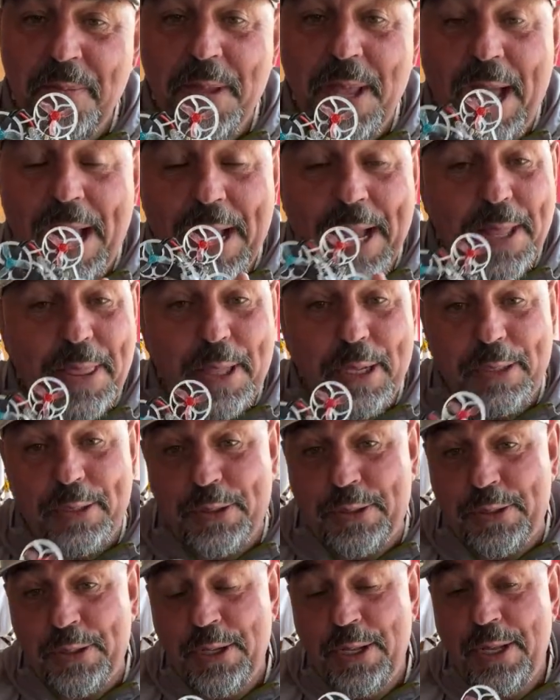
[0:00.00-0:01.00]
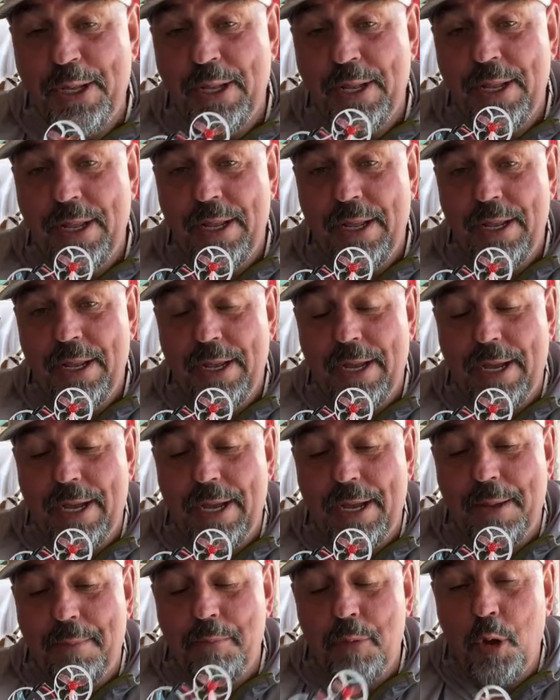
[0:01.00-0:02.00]
I got this
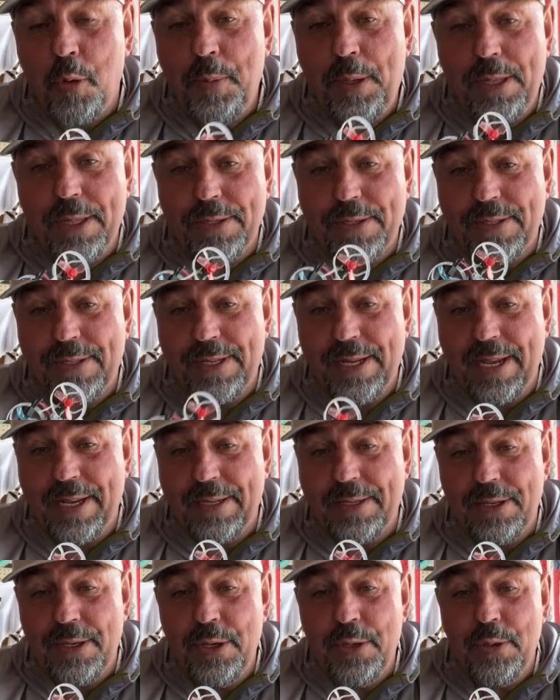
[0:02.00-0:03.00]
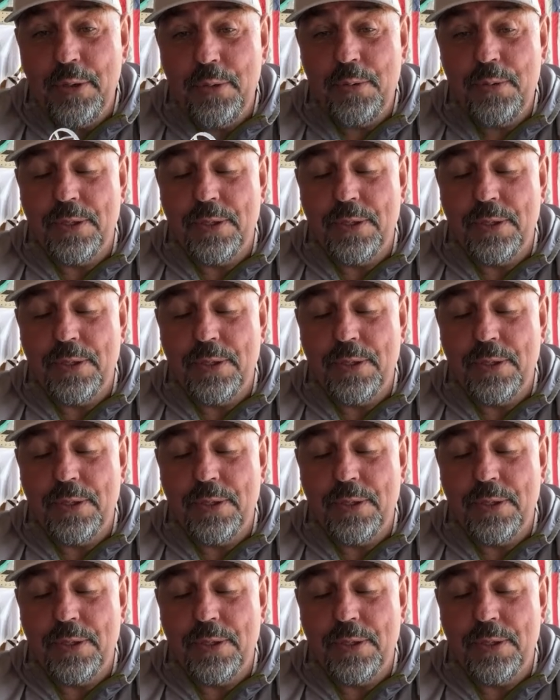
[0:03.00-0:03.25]
Mobula 6 new,